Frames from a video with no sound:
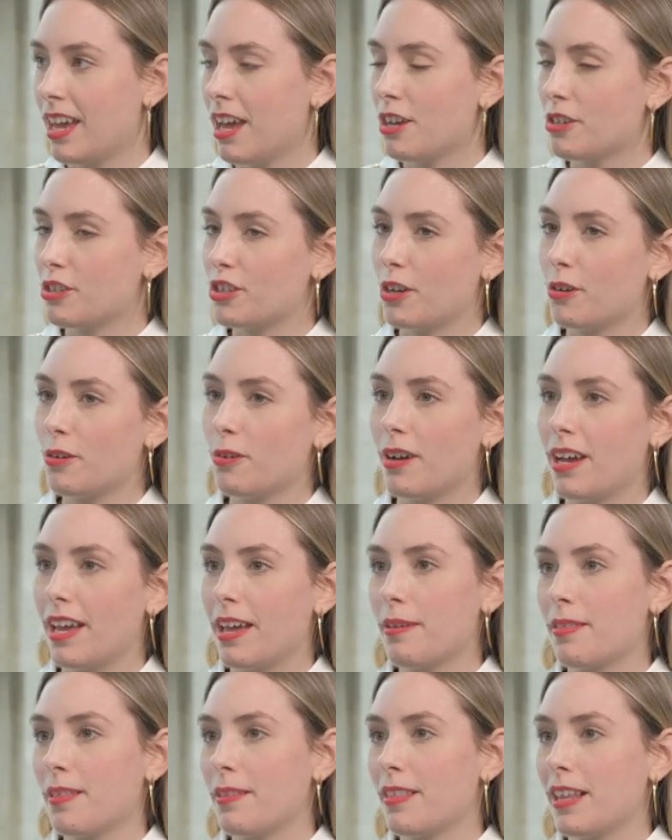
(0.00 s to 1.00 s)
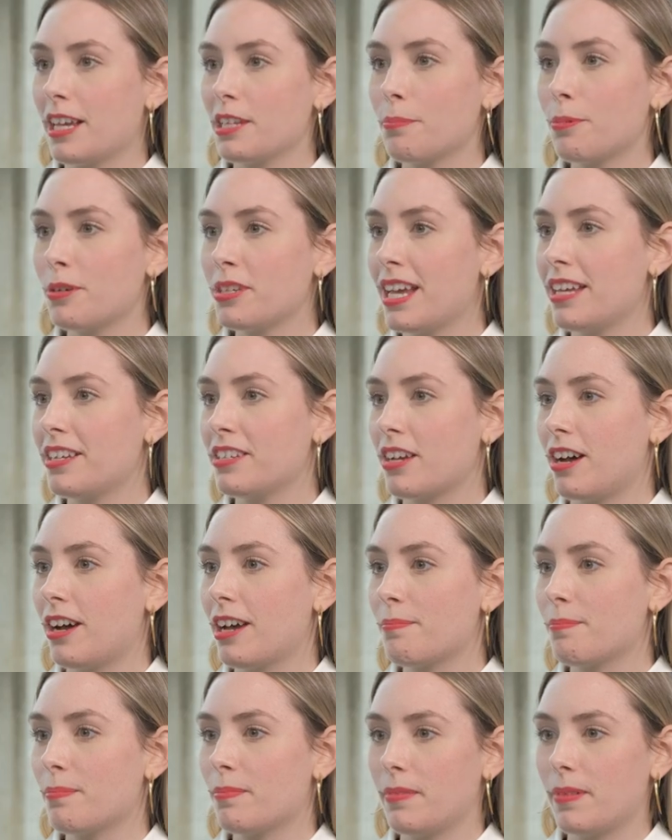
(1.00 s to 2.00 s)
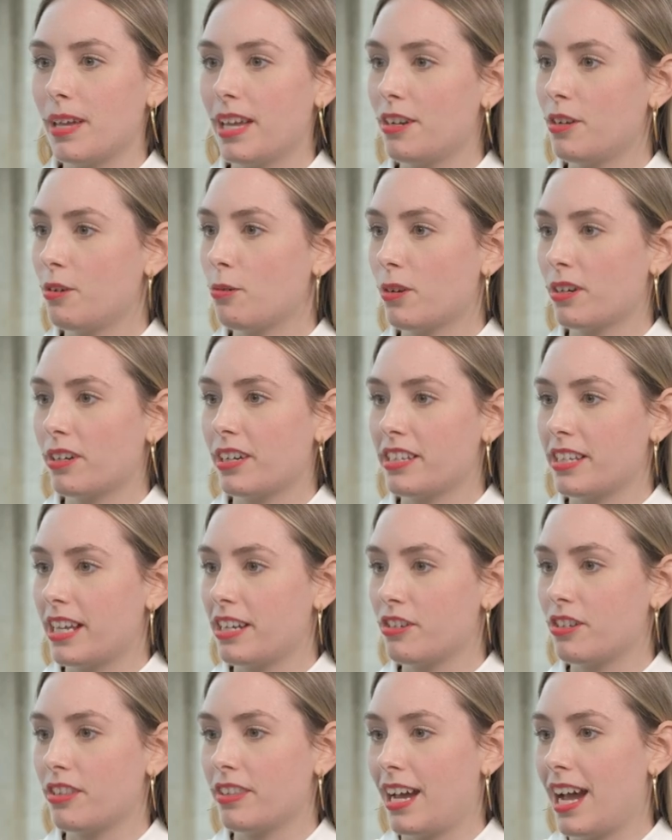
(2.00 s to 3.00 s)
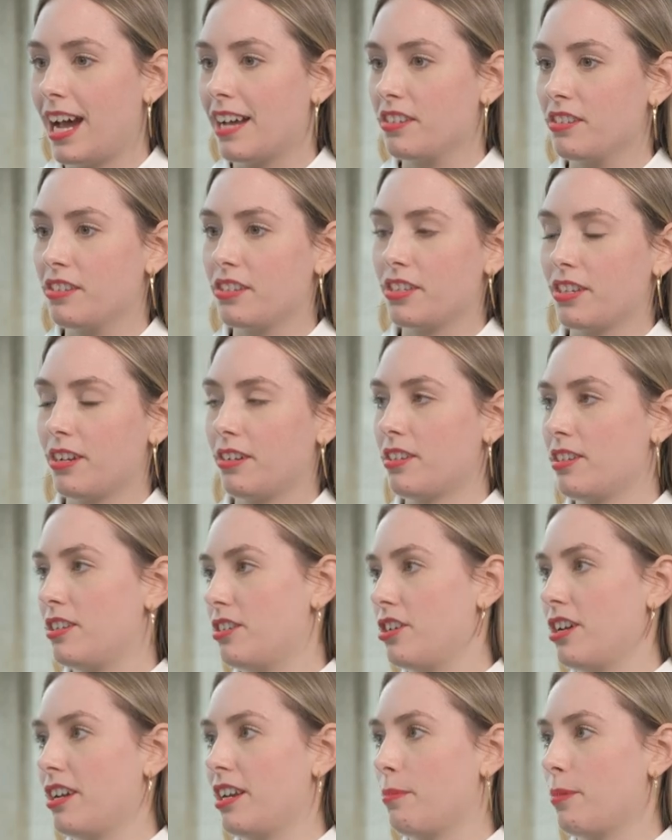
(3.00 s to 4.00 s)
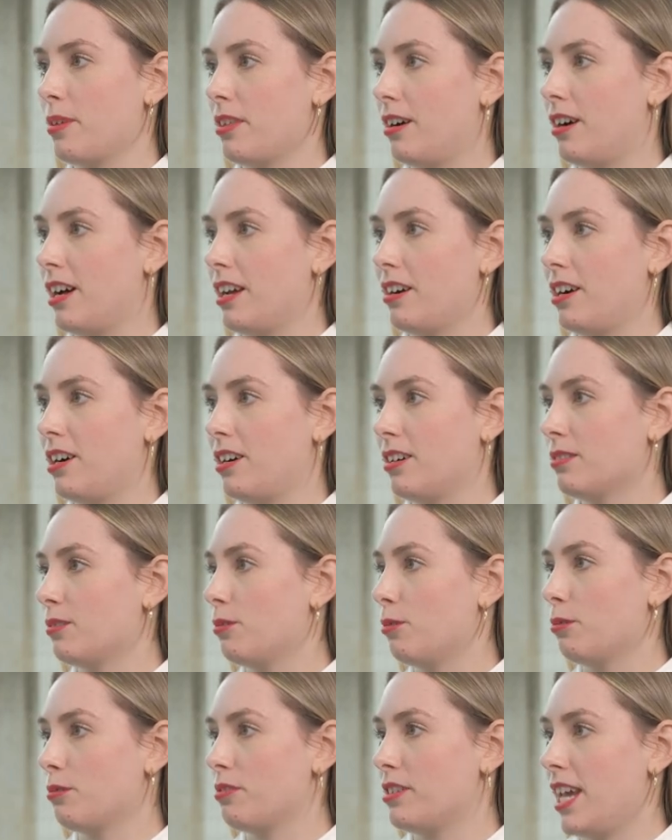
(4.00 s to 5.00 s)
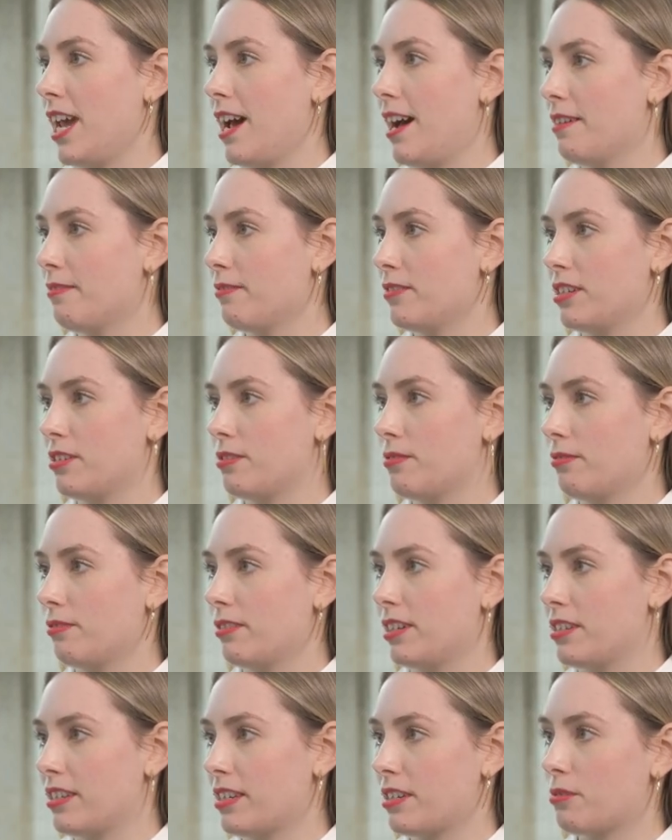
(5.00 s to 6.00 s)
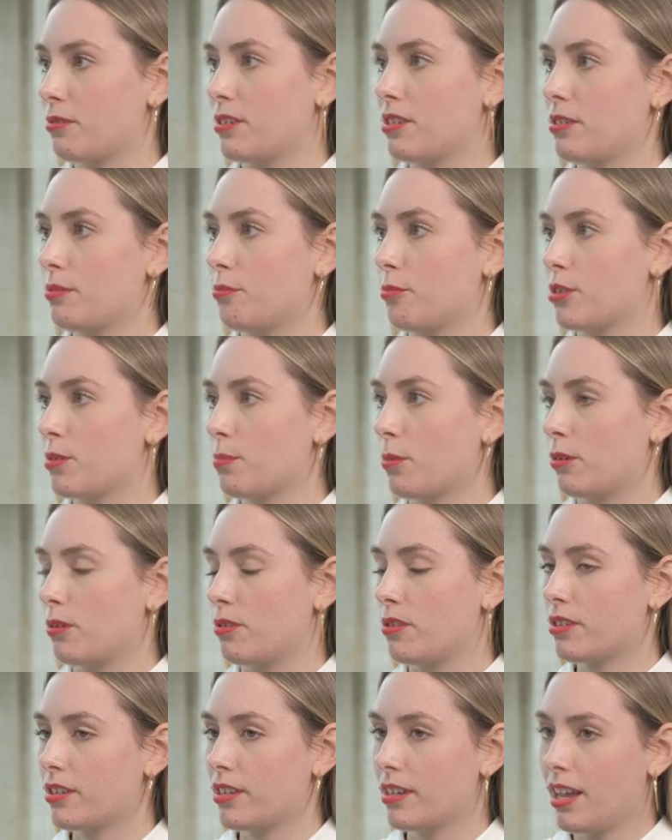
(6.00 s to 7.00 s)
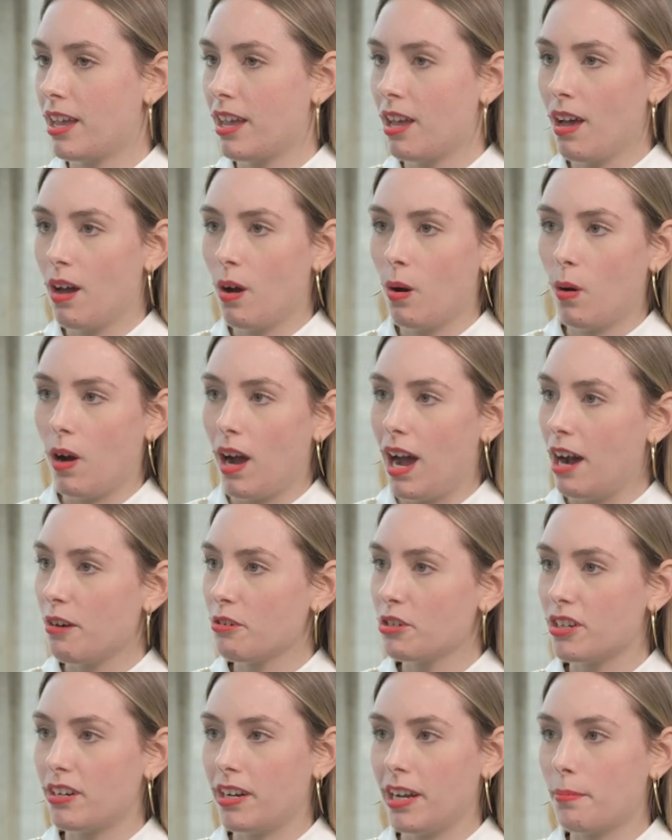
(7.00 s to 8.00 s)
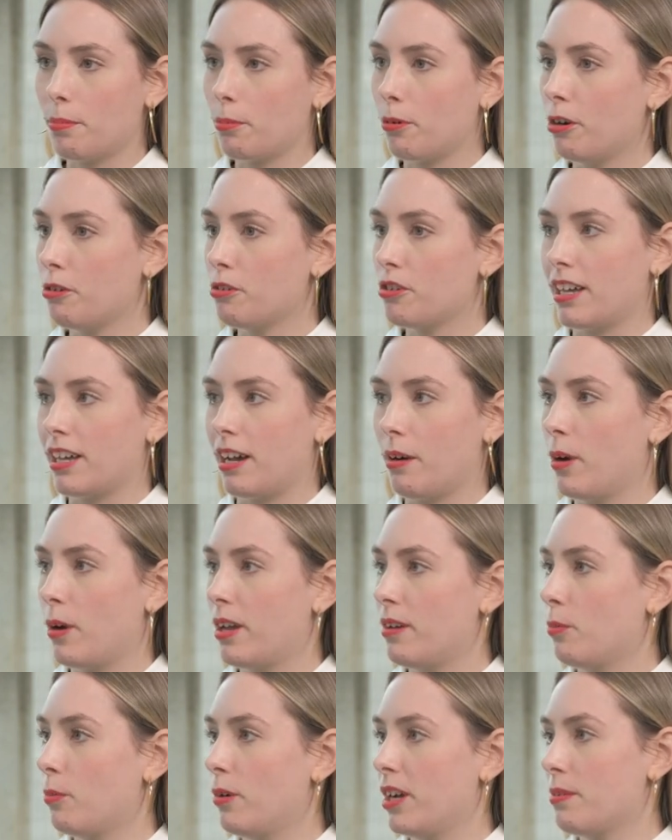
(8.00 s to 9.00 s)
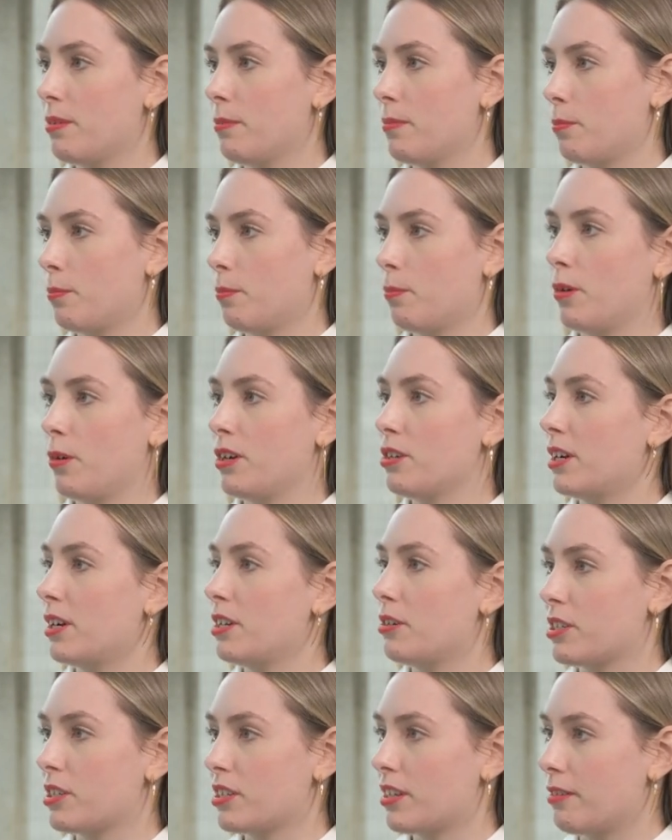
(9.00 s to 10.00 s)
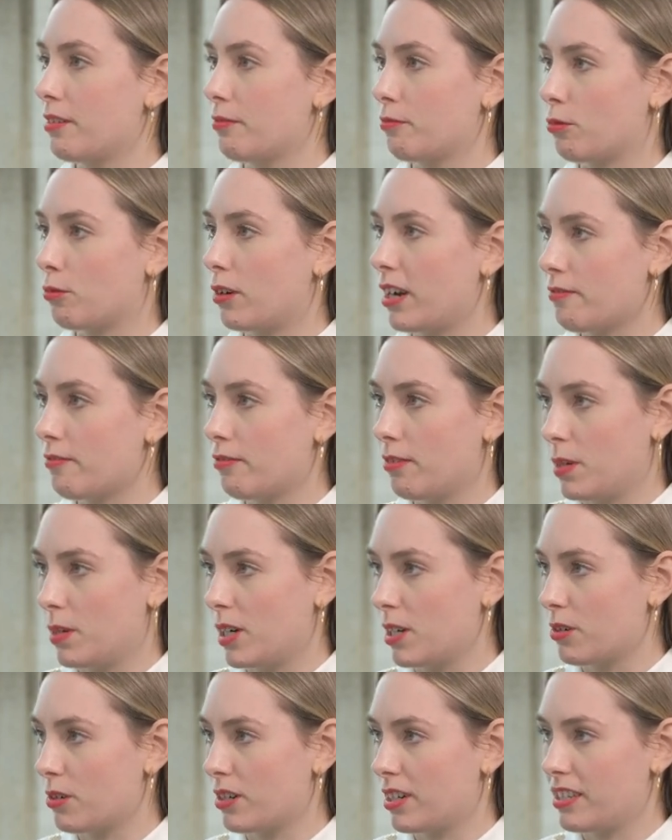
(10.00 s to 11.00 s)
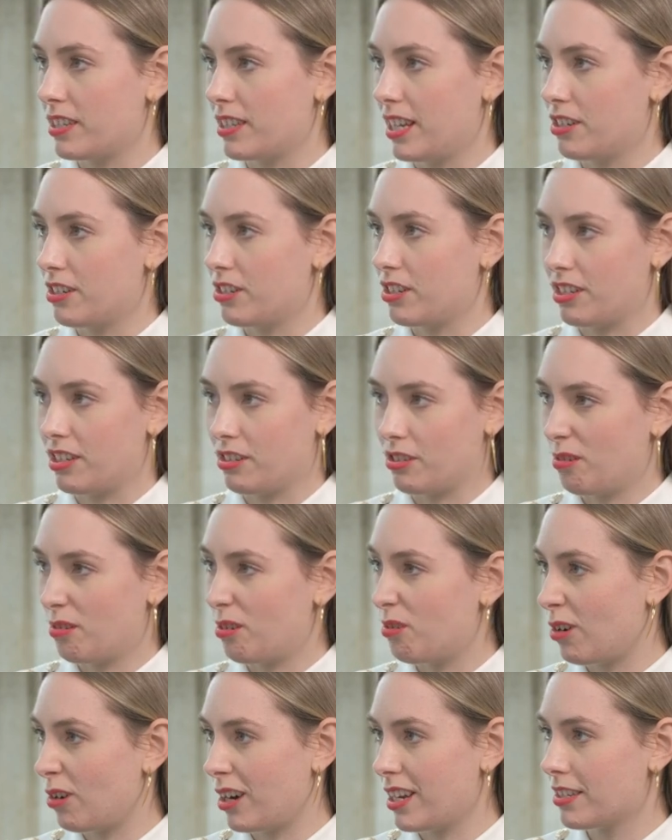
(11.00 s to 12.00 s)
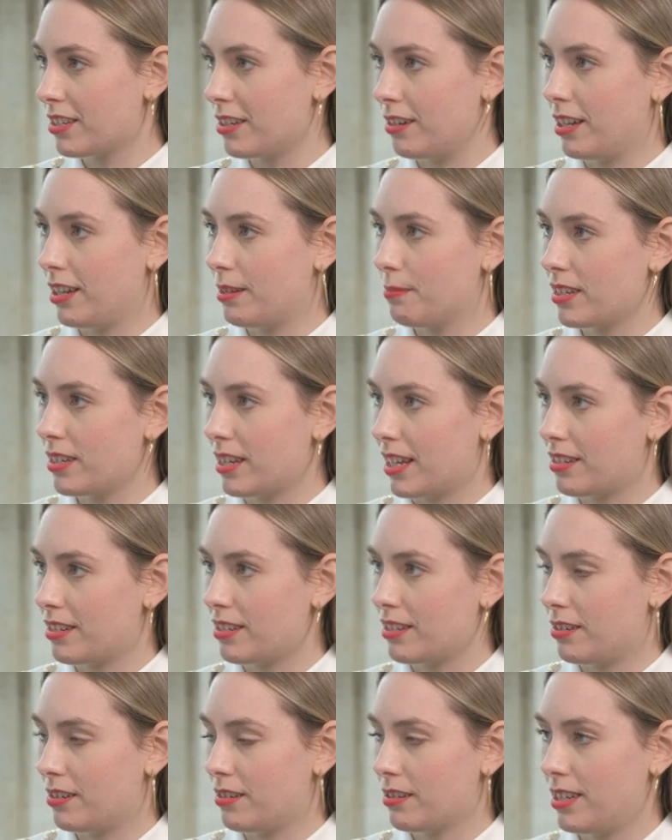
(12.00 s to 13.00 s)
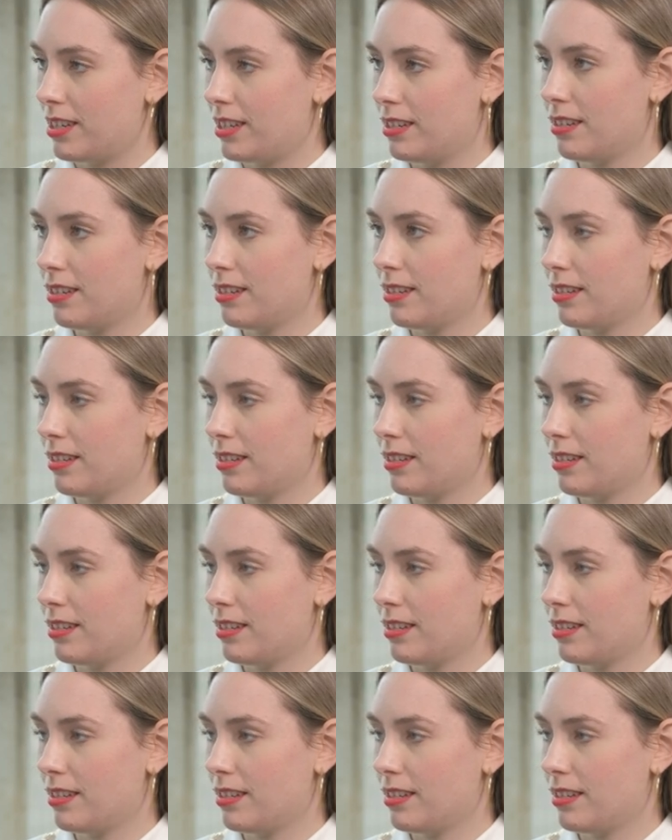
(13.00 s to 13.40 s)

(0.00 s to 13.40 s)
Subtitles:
So let's pretend I'm in an organization that hasn't started a journey with IR or DF, digital forensics or incident response. How should I approach that? When do I know it's kind of right for my organization? Is there a right time to get started?